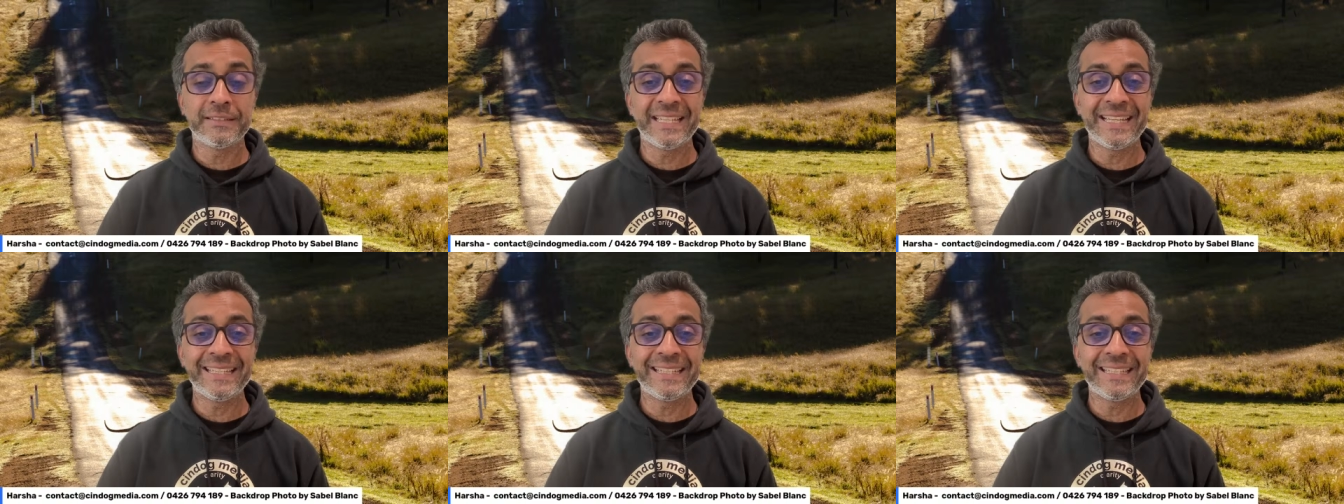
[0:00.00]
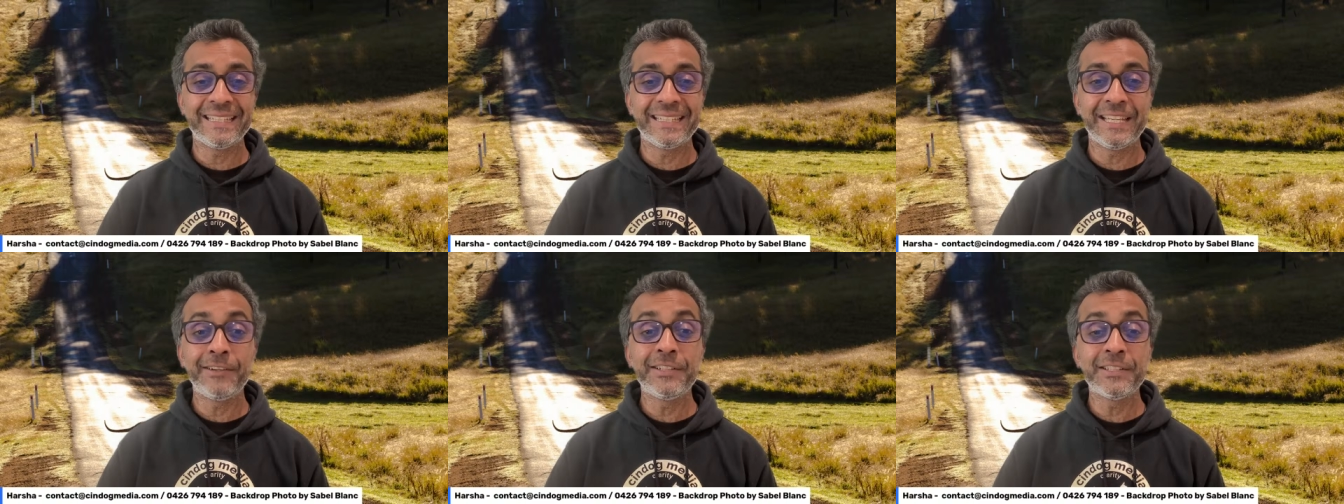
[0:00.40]
then
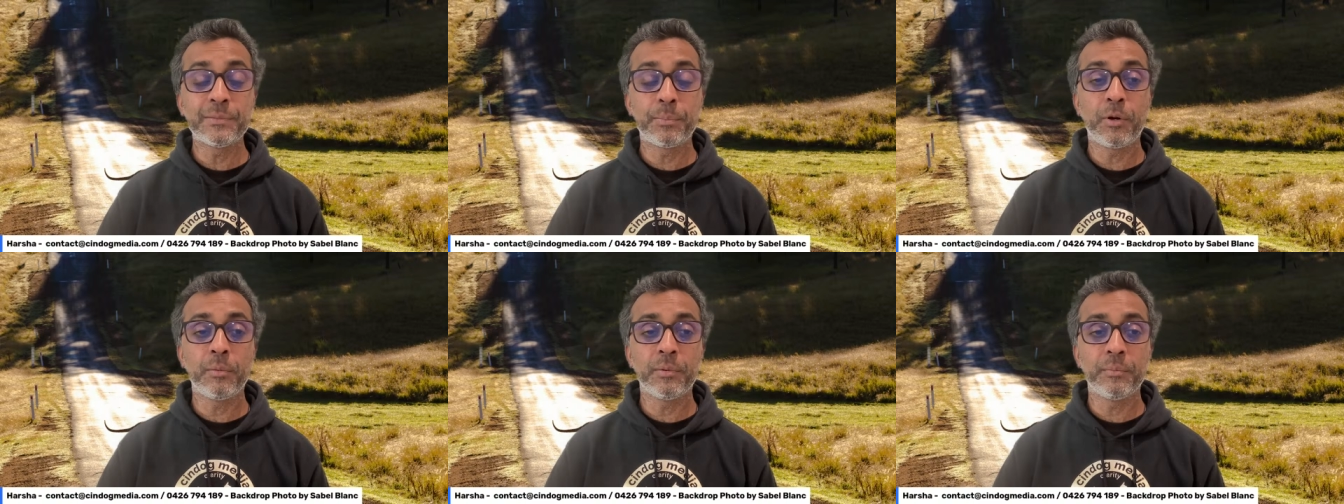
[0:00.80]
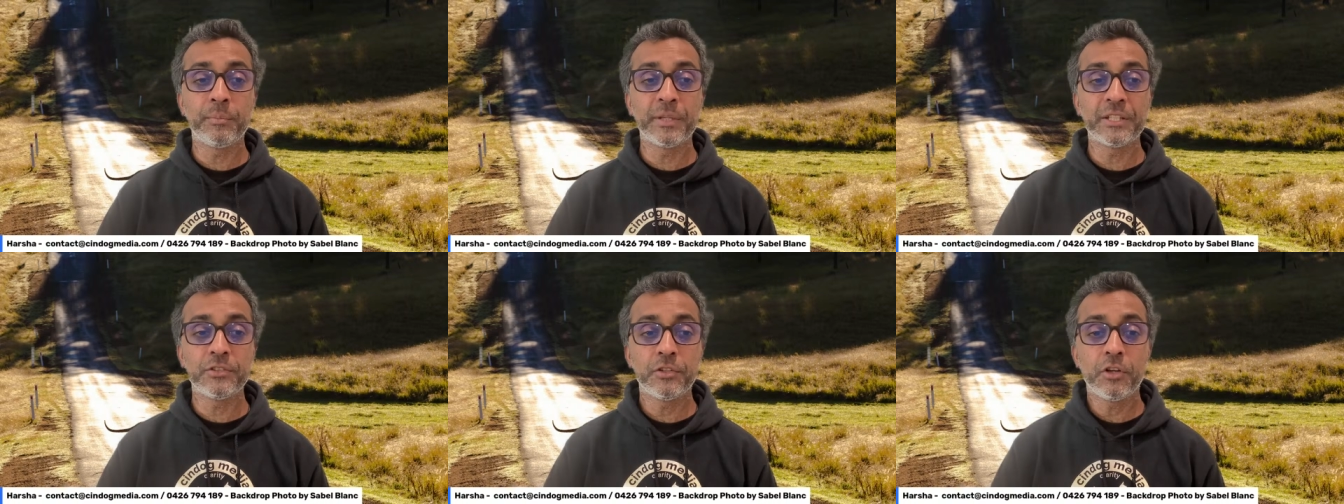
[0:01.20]
there is a problem
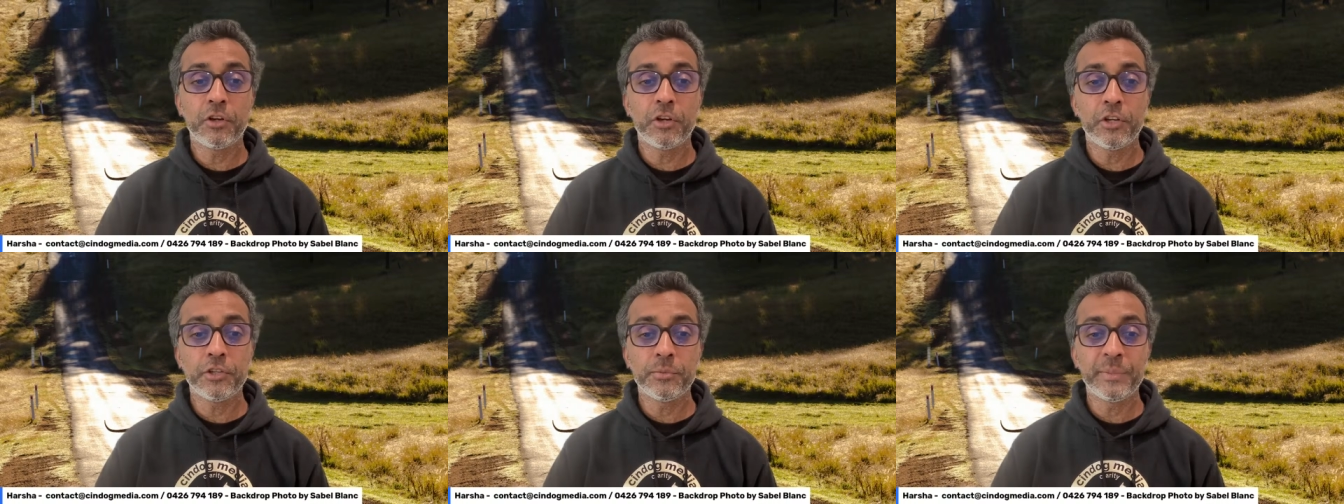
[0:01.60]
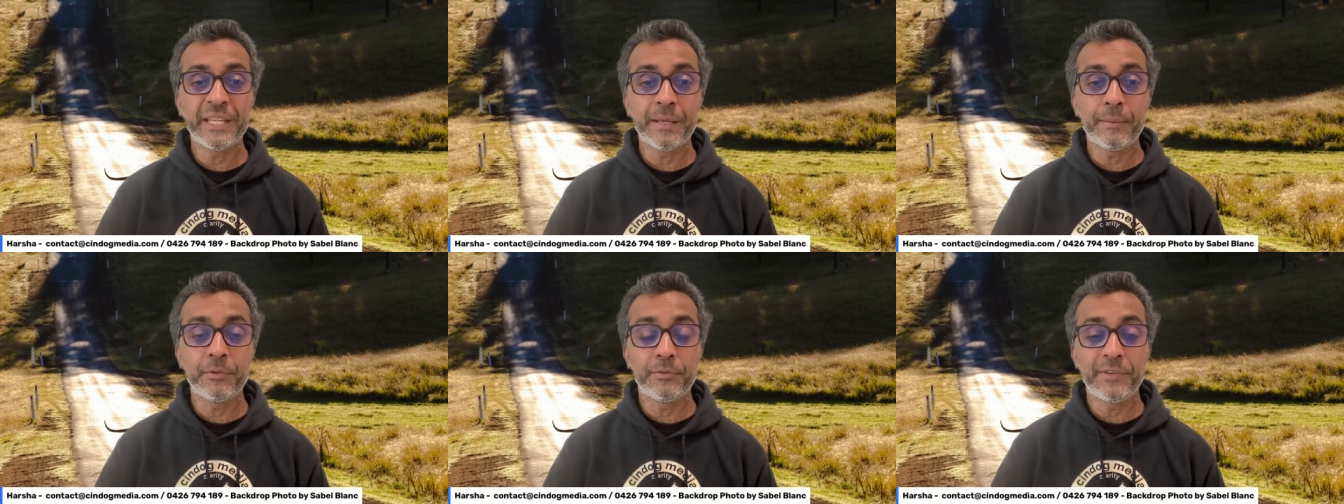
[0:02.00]
because you're not going to be
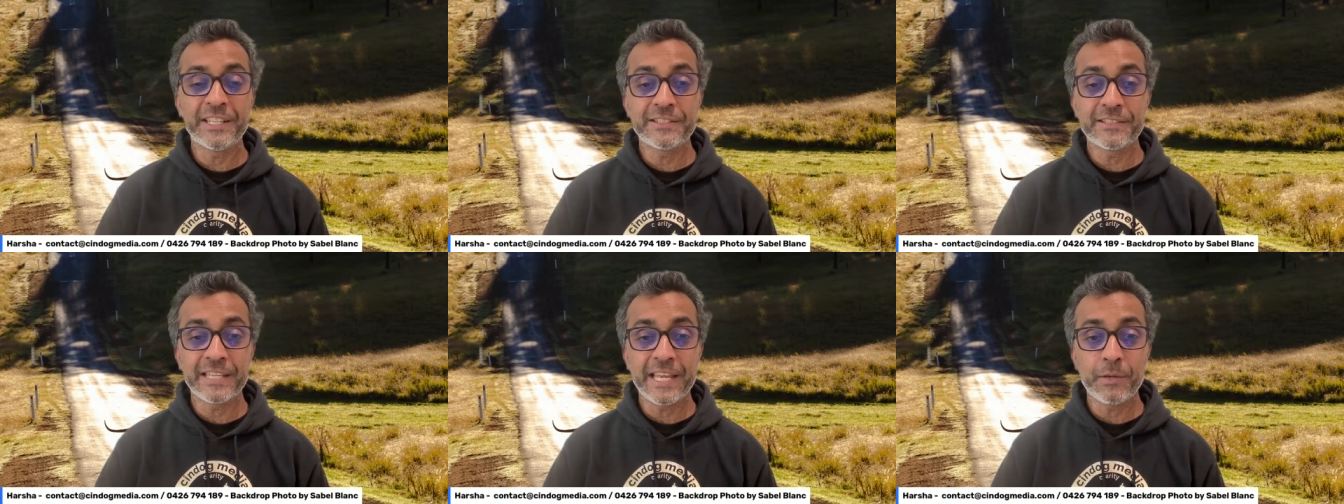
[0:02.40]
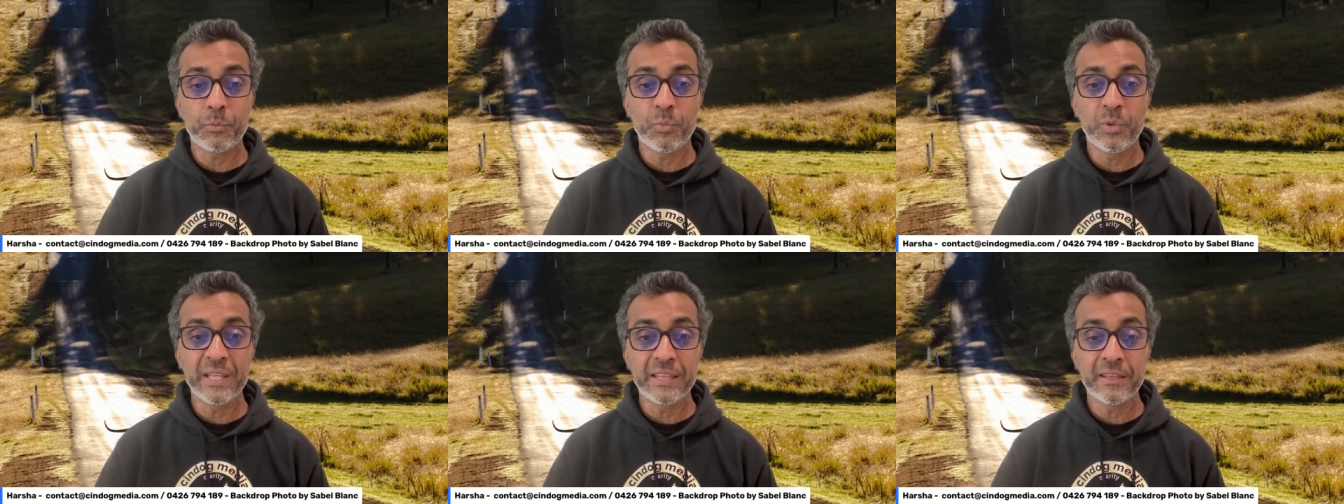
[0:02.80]
able to
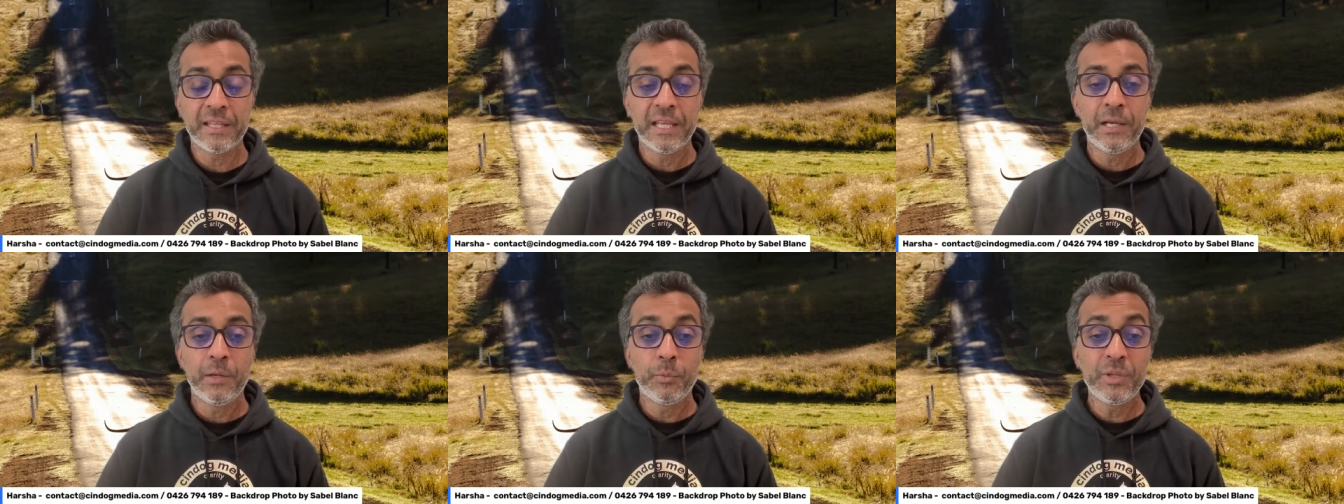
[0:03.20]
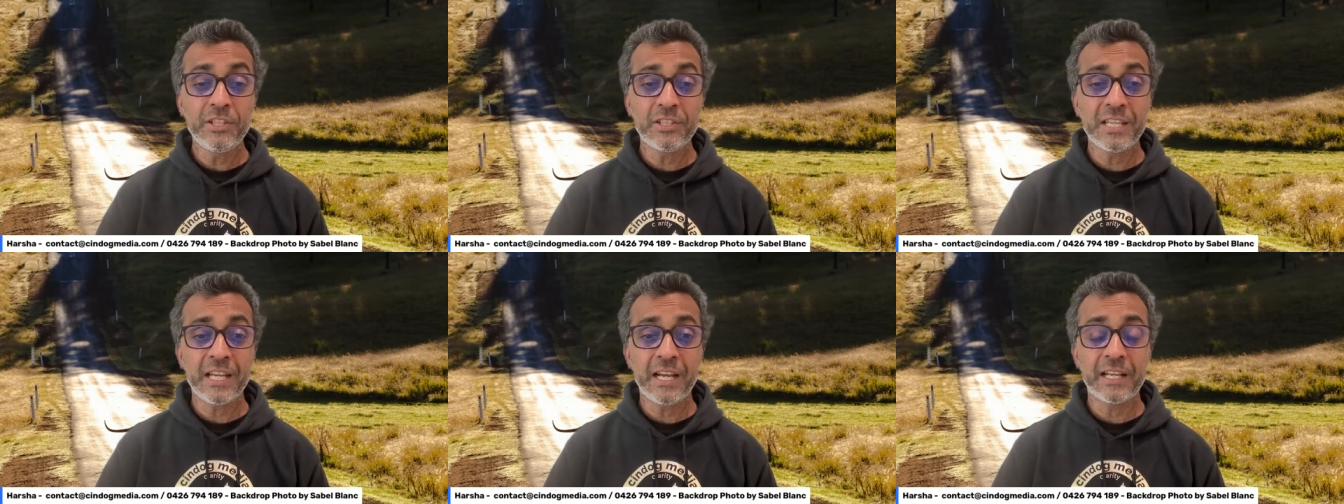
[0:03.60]
resonate with
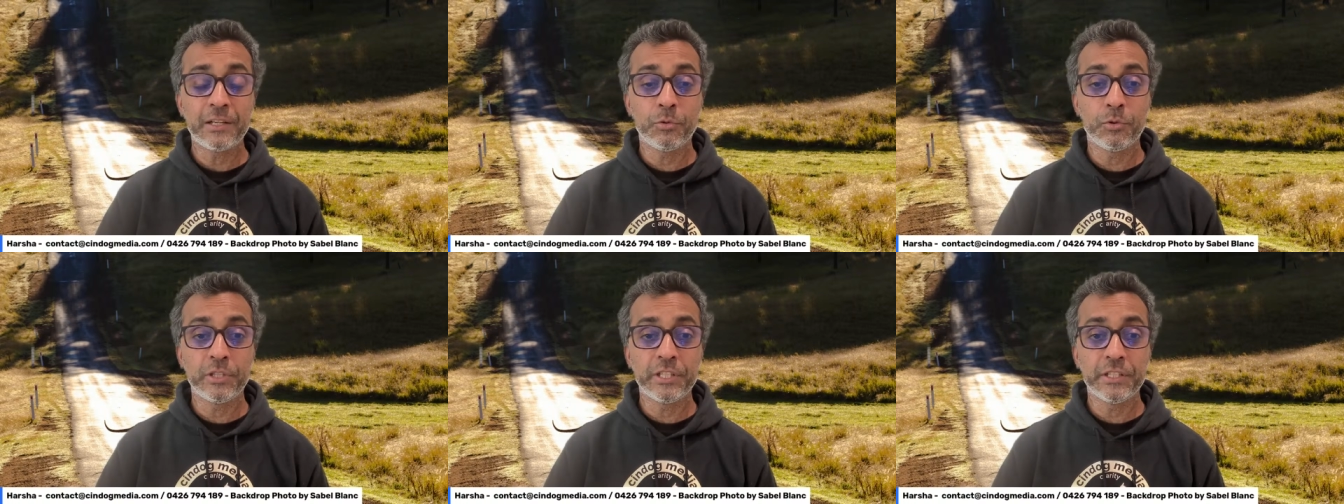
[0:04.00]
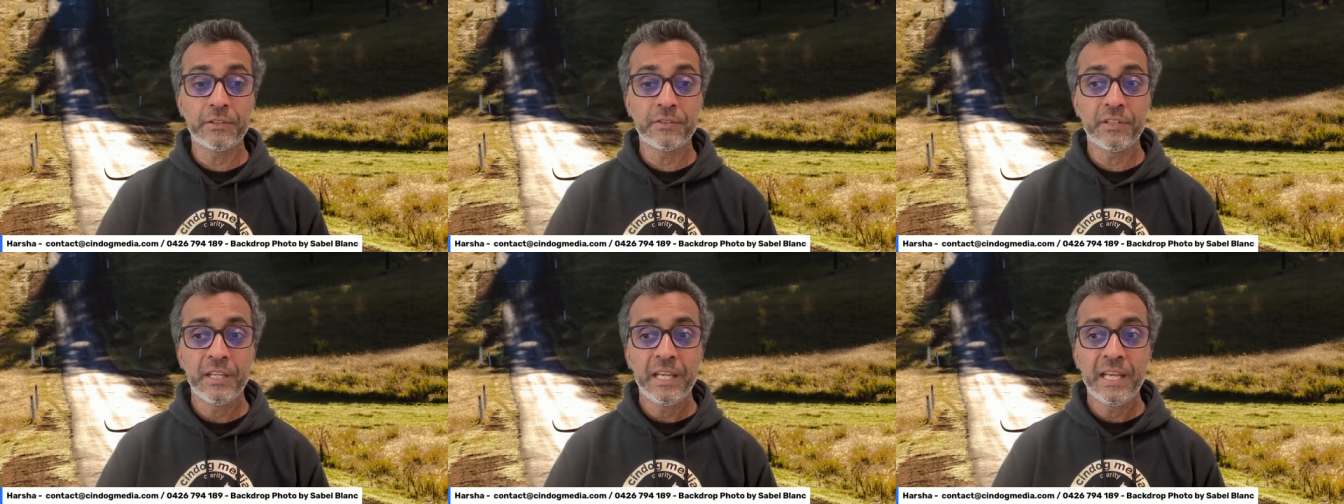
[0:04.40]
your target
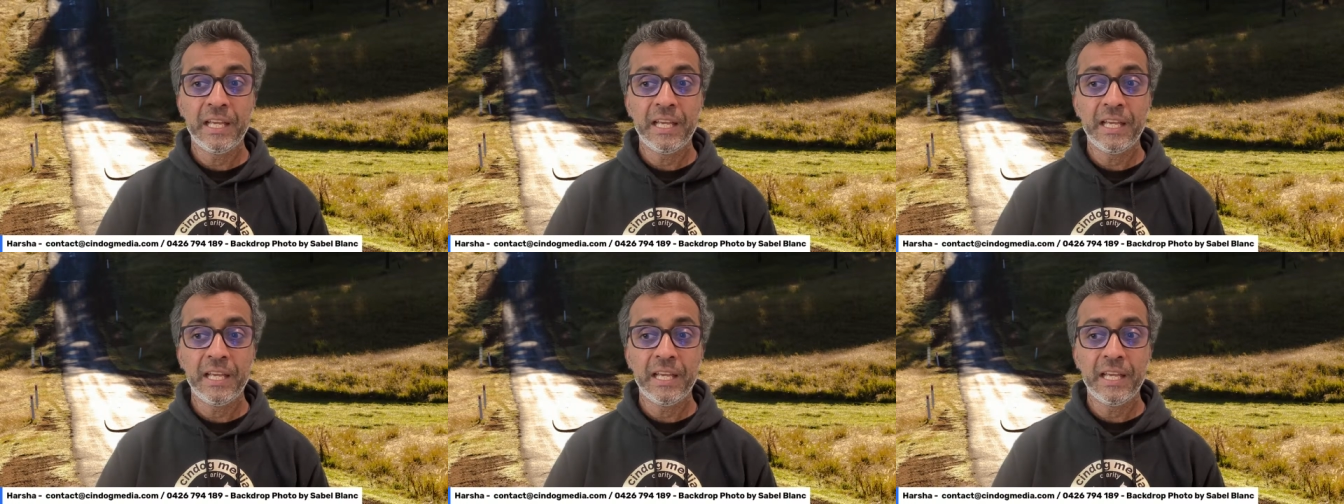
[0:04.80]
audience.